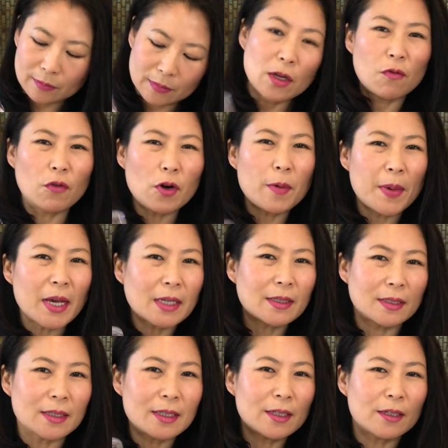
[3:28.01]
For about
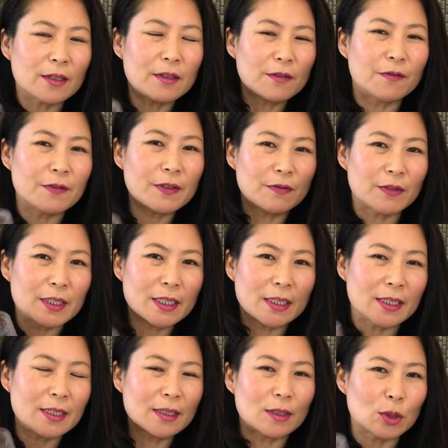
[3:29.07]

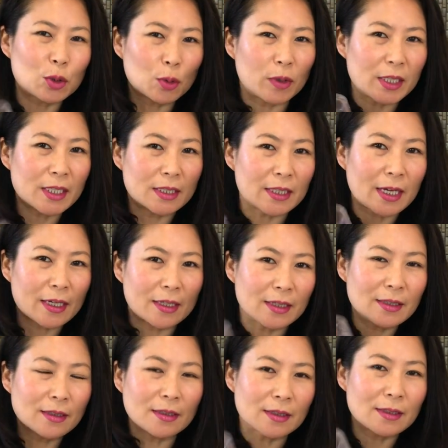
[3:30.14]
15 to 20
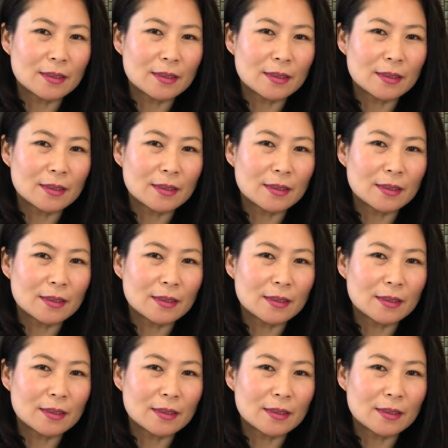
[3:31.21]
seconds.